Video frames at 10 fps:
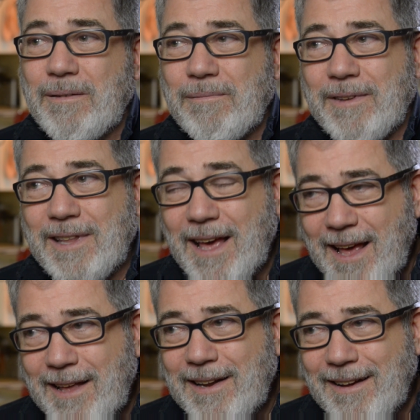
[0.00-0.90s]
But
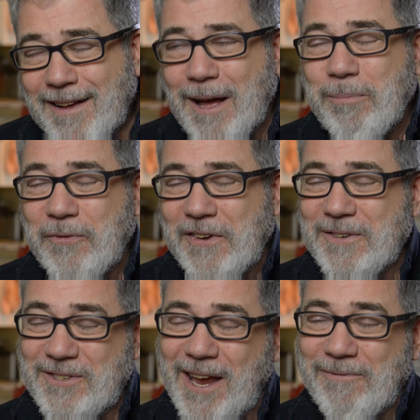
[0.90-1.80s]
then, a couple of
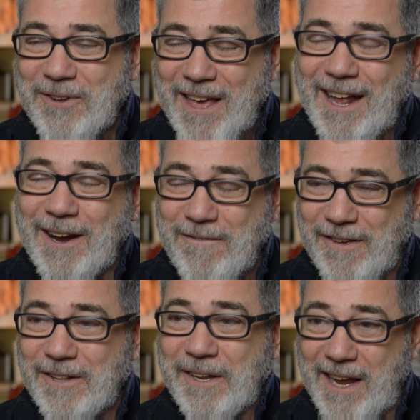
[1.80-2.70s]
years after that, I
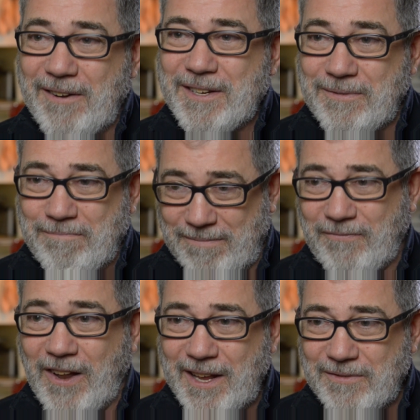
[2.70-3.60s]
fell down a
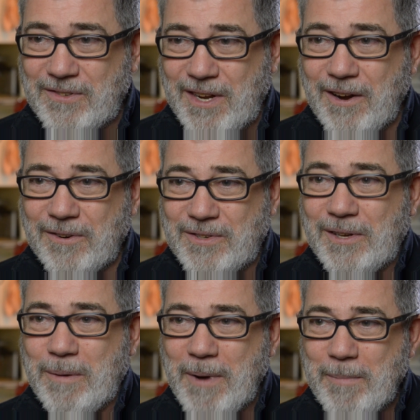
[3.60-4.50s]
flight of stairs into my